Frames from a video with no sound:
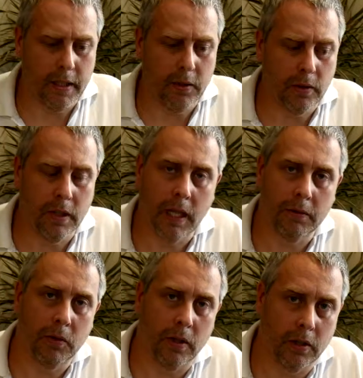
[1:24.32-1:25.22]
You can
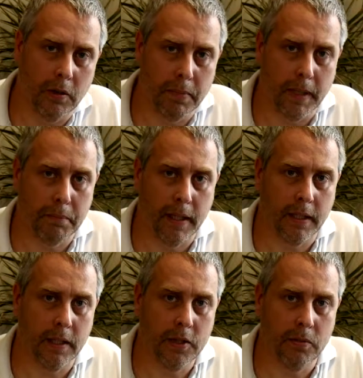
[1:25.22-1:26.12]
have quite a compact
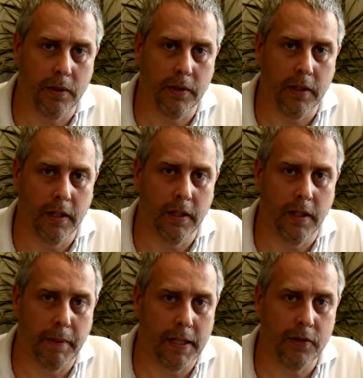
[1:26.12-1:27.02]
package with the
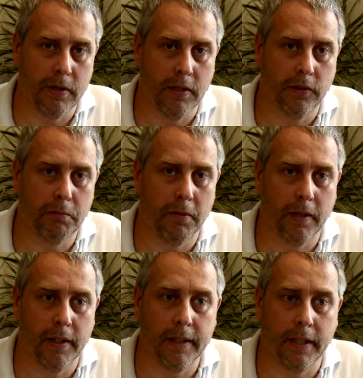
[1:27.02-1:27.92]
batteries
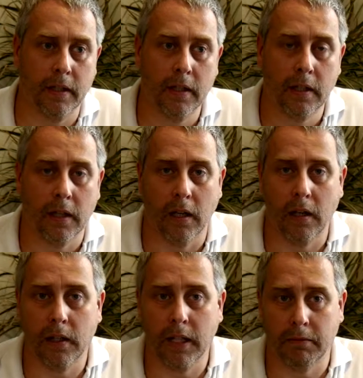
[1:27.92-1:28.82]
providing a
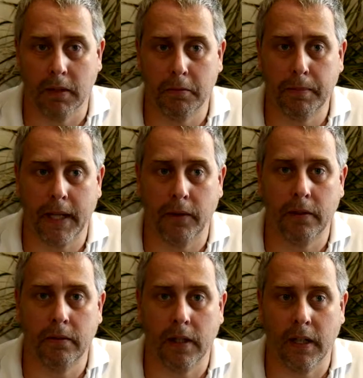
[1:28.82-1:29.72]
high level of
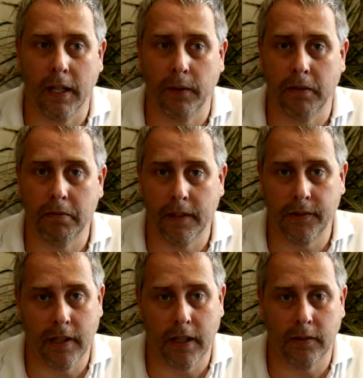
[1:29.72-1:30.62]
power, allowing
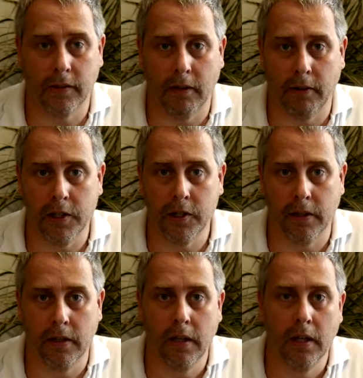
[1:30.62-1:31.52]
fast
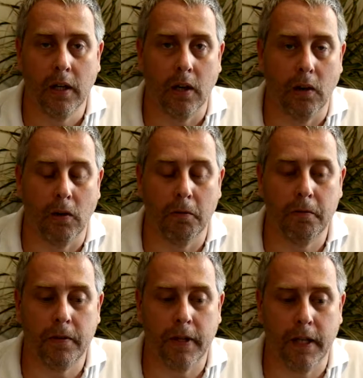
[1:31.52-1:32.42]
acceleration of
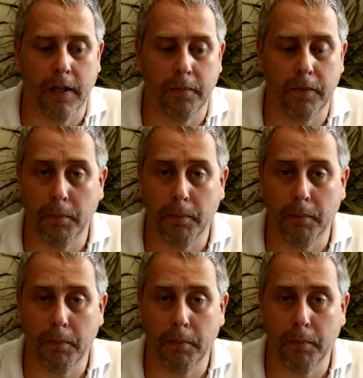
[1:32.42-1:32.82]
the